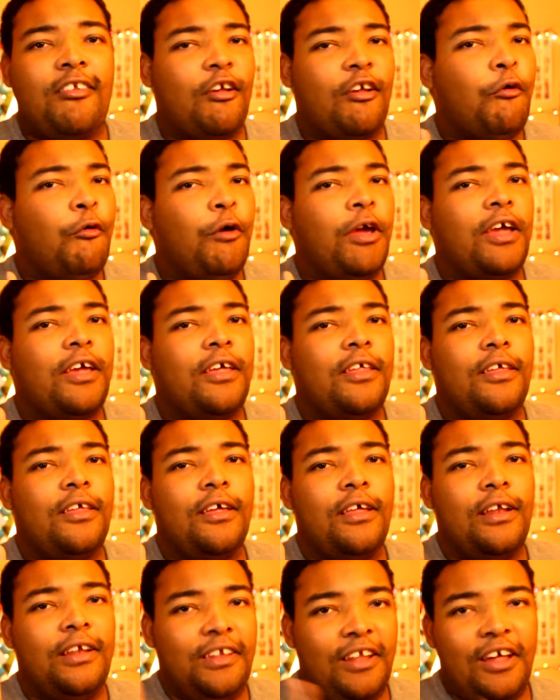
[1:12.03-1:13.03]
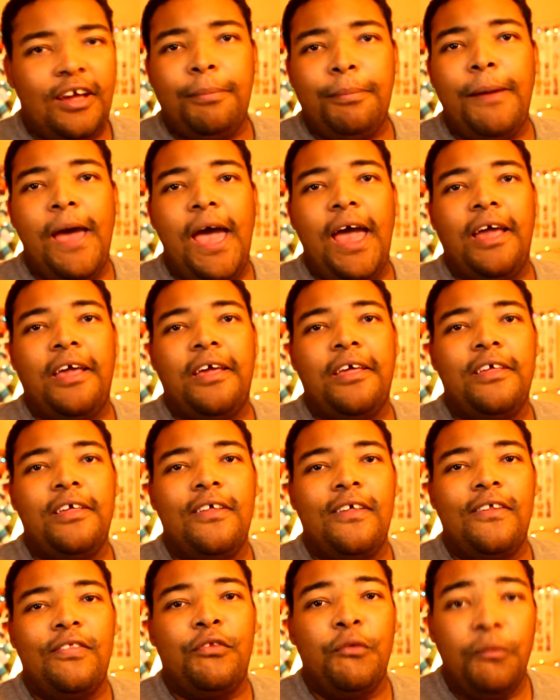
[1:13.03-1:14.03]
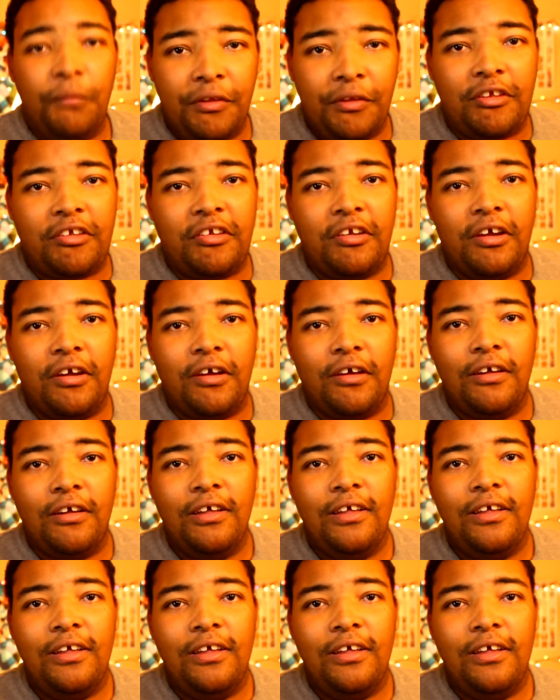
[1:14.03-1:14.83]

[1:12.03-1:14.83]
The first minute is me just going in.